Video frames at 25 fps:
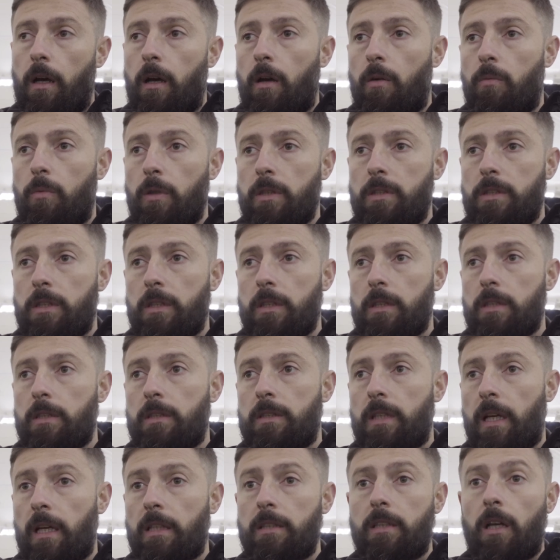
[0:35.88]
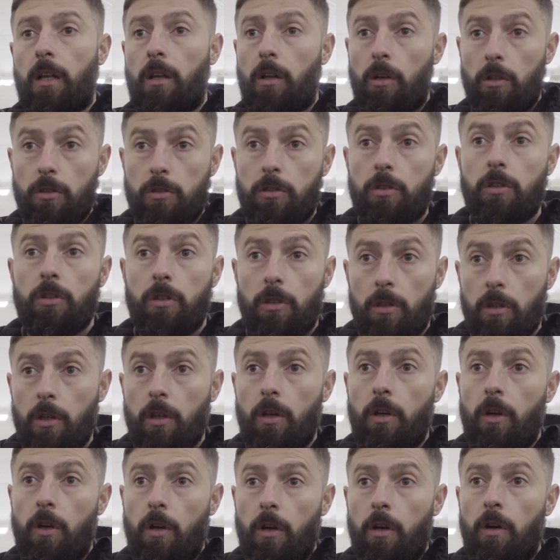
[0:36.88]
which says a lot
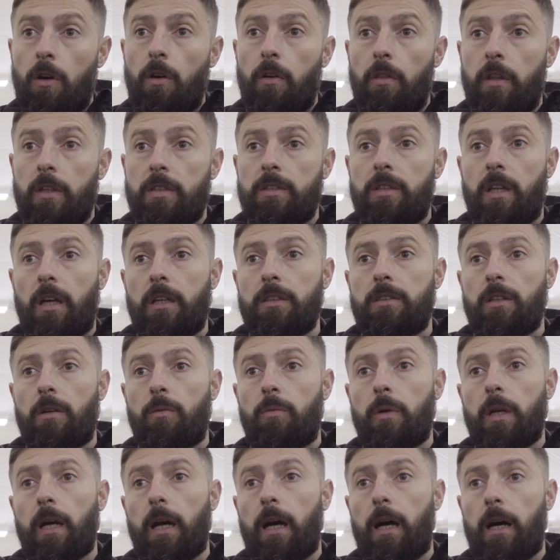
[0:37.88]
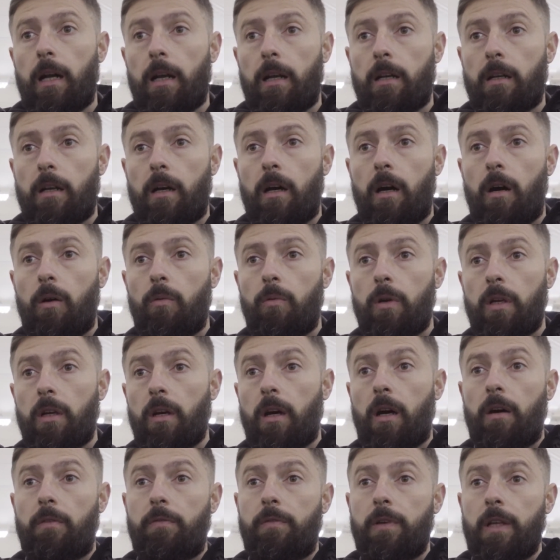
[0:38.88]
of the stage that we are and how we
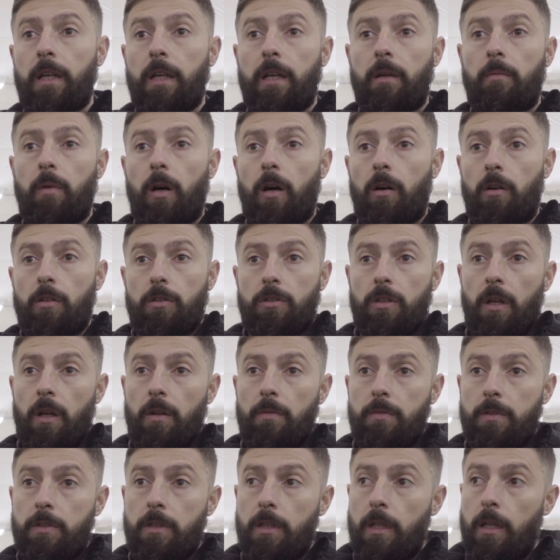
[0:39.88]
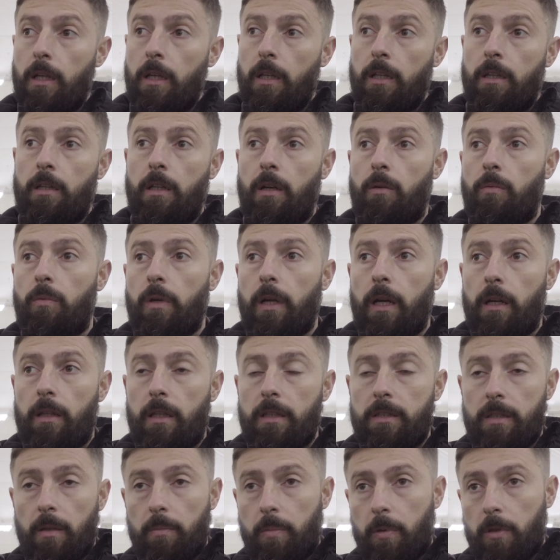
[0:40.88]
are feeling about ourselves. That we are
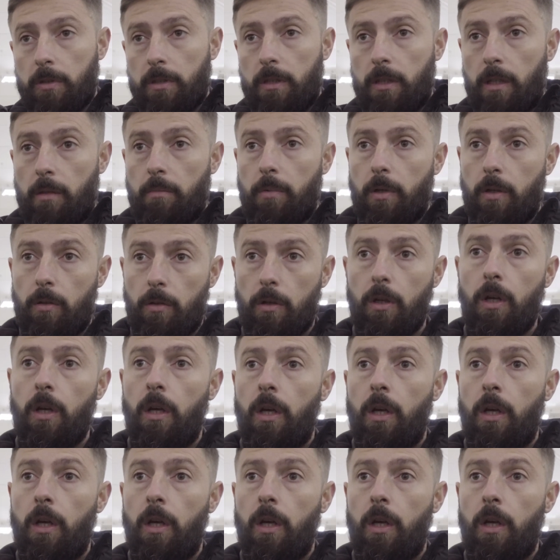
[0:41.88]
disappointed about,